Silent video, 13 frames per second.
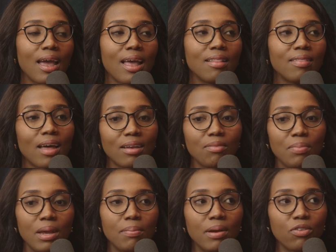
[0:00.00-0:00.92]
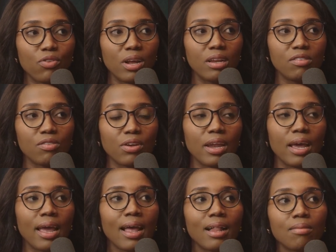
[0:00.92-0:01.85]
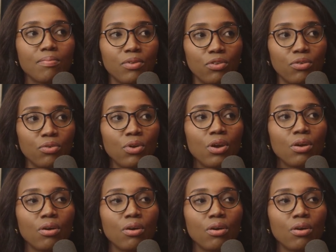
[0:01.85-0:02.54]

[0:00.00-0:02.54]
and that paper trail is going to help you